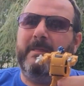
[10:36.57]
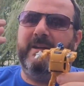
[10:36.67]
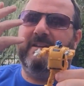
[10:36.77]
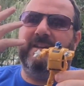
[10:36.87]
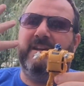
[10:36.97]

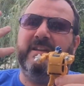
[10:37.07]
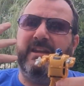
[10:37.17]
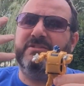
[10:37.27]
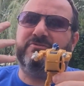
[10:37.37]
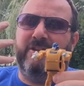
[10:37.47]
an
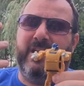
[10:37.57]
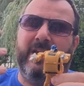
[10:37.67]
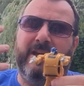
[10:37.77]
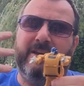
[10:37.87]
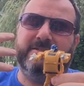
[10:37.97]
extra
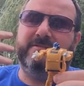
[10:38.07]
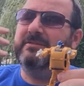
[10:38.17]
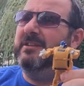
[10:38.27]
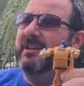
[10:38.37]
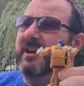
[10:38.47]
head
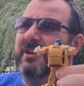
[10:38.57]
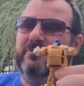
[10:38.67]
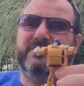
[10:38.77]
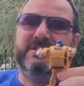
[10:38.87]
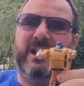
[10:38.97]
and a
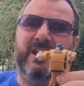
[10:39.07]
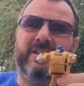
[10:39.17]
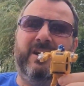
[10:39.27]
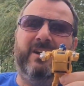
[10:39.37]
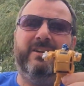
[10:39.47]
little
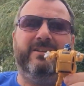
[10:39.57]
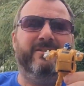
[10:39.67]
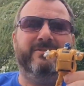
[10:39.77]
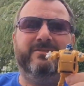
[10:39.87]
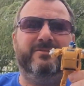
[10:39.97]
satellite
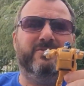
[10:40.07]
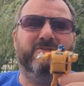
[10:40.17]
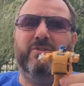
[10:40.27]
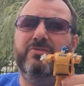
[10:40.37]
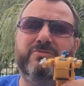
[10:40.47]
and
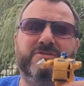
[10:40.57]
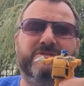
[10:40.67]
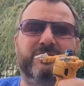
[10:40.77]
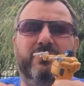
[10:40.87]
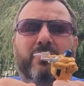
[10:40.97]

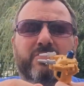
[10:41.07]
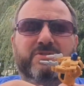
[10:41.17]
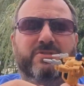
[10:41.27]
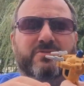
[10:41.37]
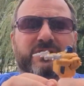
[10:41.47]
guns and all
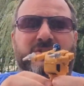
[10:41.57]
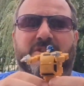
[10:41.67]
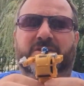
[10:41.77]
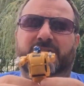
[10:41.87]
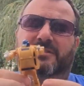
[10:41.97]
sorts of
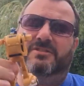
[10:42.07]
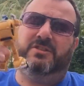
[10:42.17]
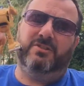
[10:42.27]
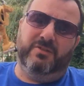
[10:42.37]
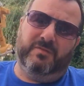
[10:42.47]
things, and
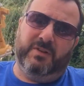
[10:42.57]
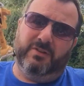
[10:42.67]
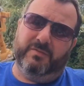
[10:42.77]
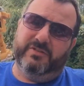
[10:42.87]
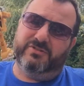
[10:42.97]
it's a
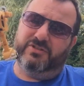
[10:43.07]
lovely